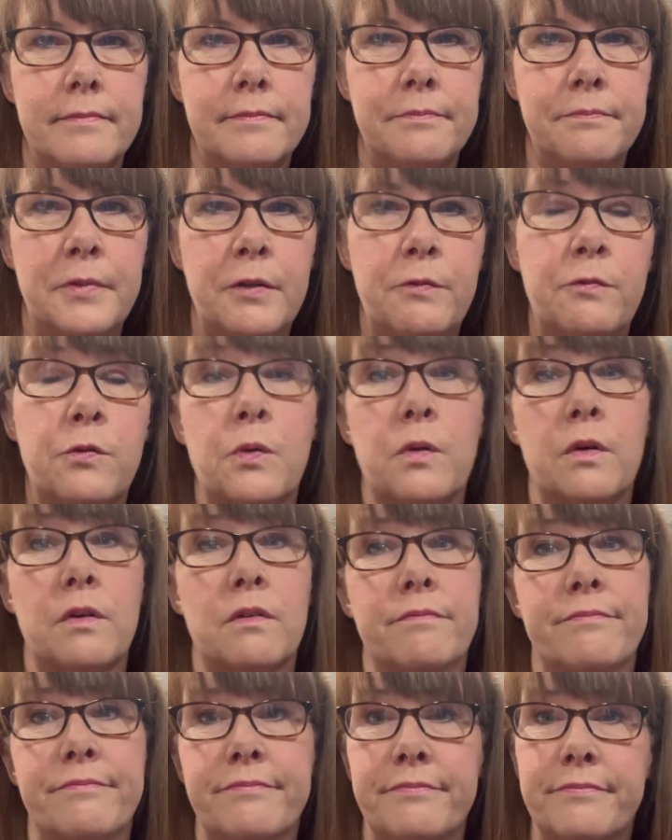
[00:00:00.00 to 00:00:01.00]

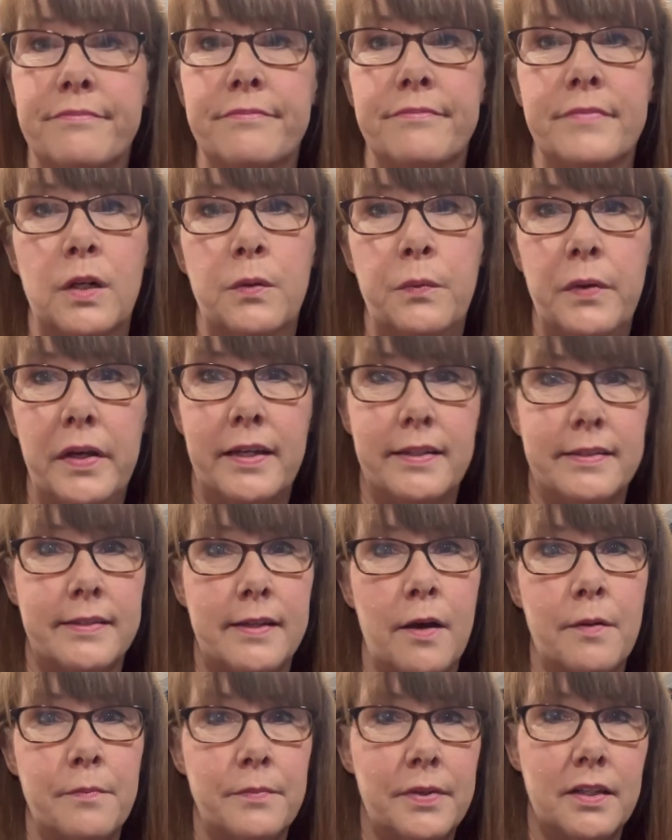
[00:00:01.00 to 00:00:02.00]
before a week is
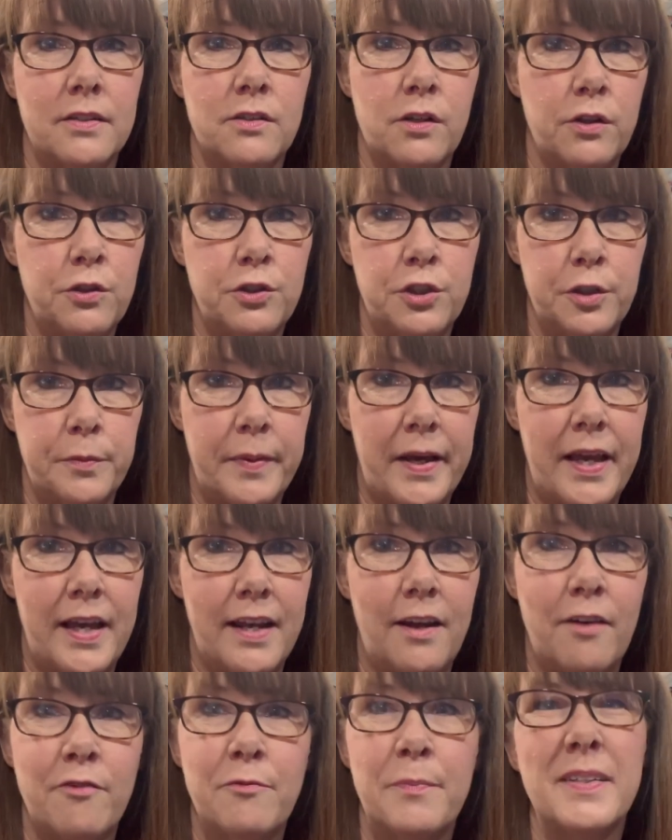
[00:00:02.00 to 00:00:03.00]
up, because I'll usually buy
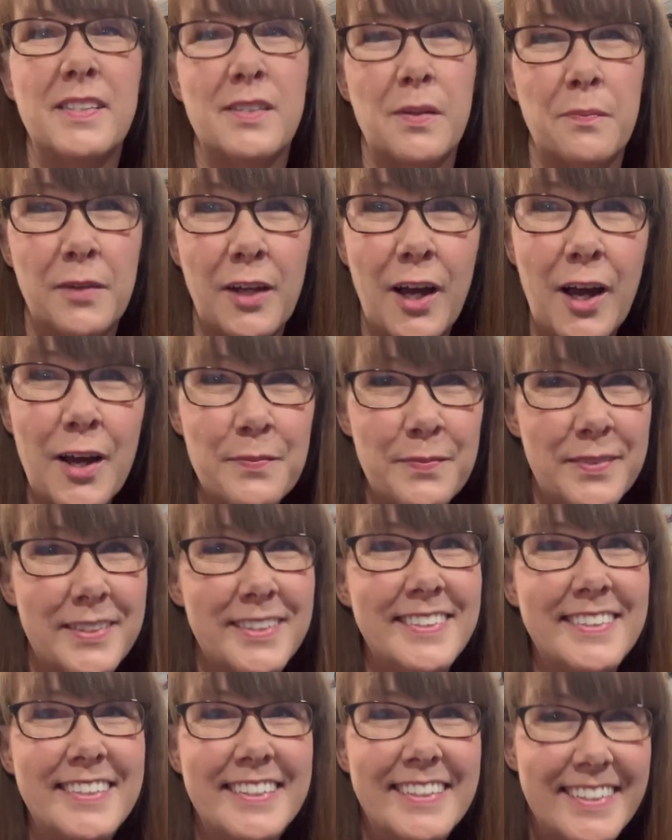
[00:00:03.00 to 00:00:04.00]
enough, but
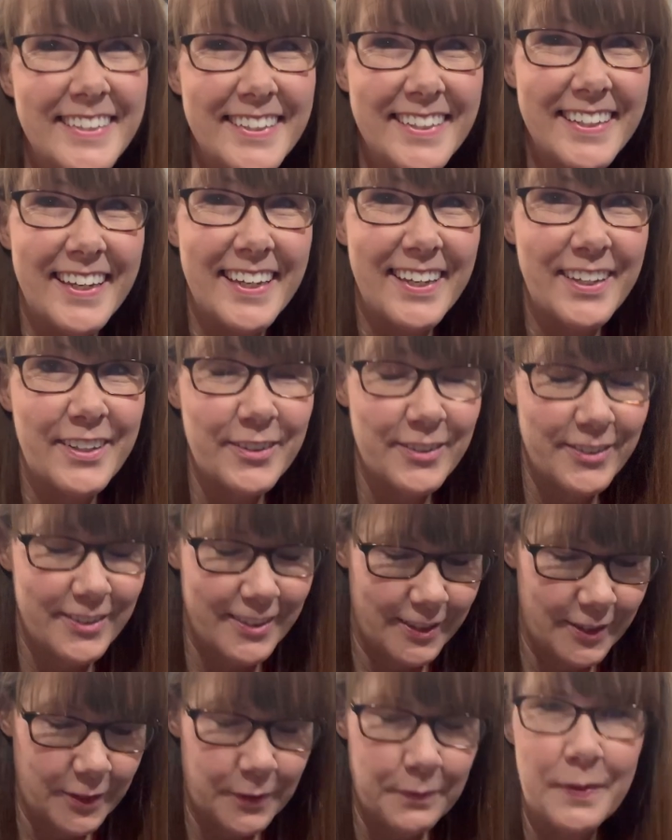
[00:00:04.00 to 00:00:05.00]
sometimes it goes a
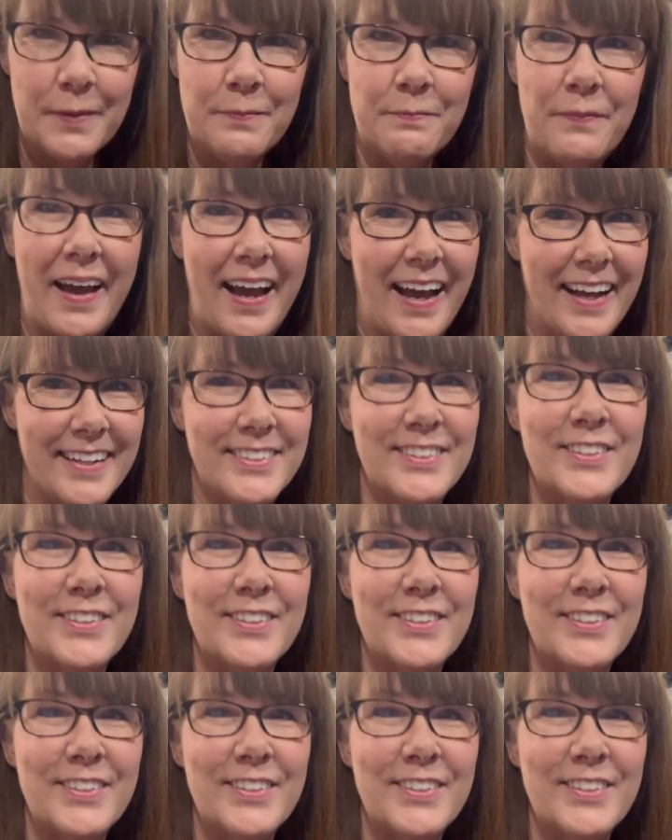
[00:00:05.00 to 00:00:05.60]
little bit bad.